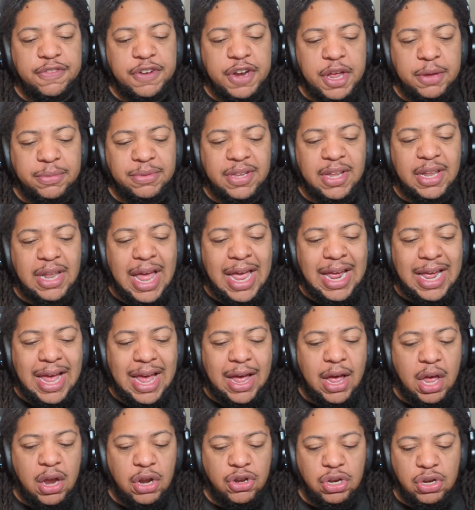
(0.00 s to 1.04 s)
for him to like
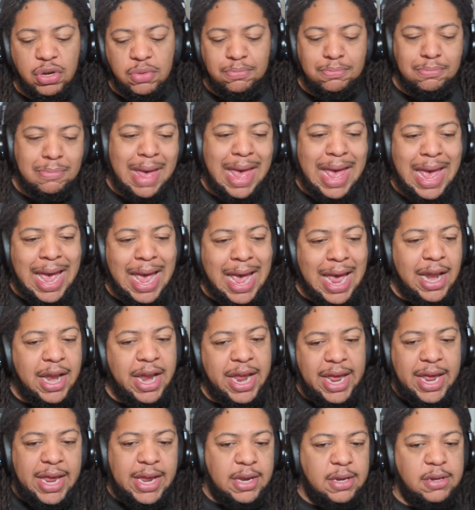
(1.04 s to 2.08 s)
man
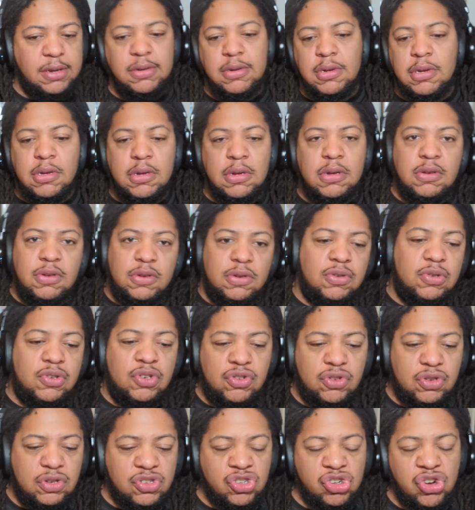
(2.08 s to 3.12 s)
a
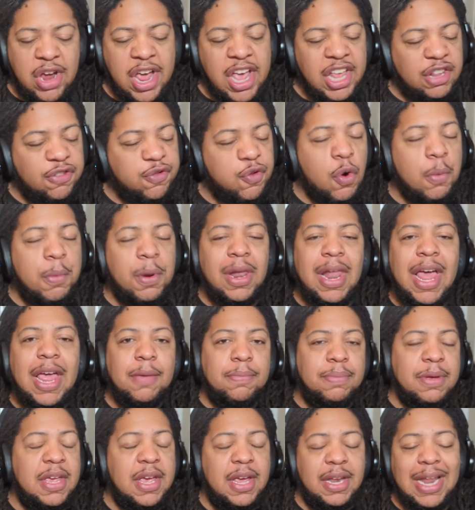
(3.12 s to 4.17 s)
Transformer
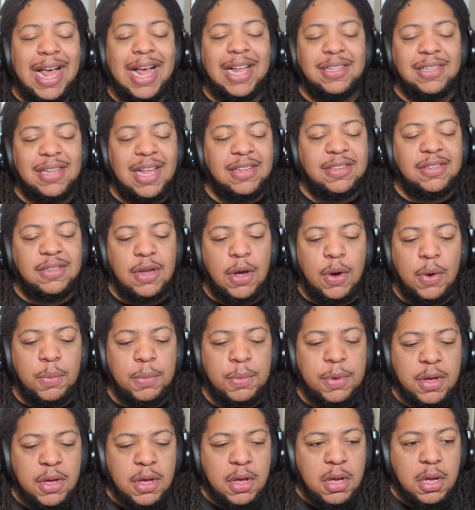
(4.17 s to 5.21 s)
like being. That that's dope.
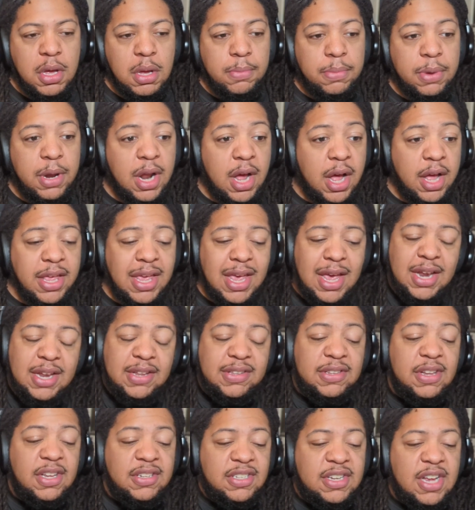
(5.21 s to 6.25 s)
But uh, yeah,
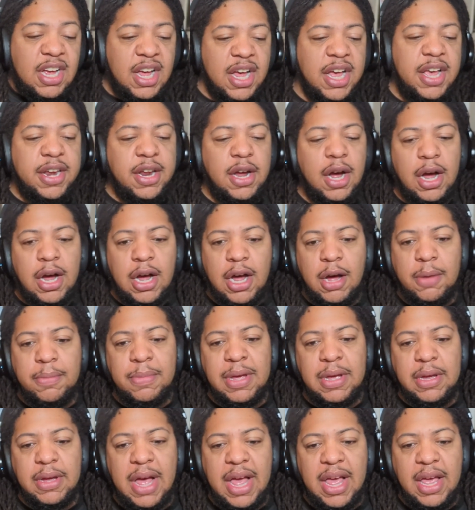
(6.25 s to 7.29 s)
this looks good. Um,
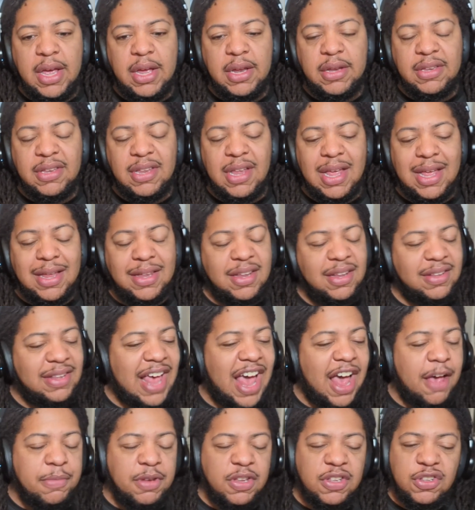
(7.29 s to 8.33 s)
it
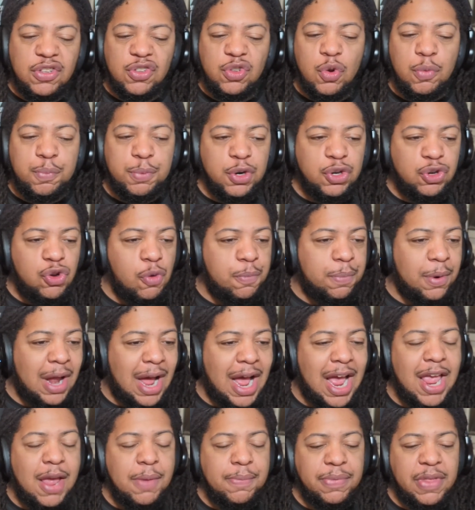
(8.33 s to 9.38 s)
doesn't have me super duper
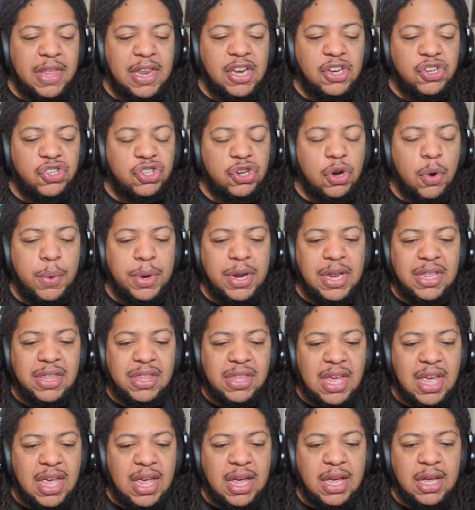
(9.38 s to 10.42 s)
hype. They didn't show
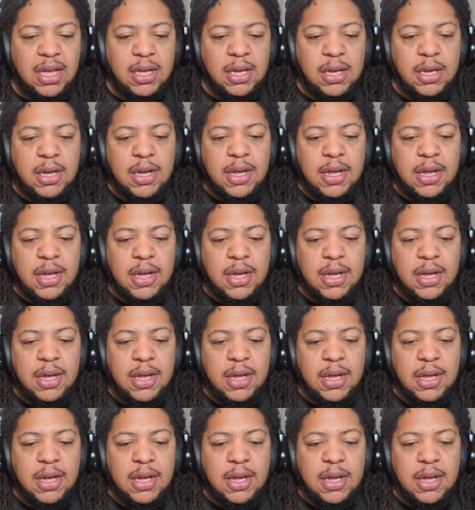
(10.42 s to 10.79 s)
anything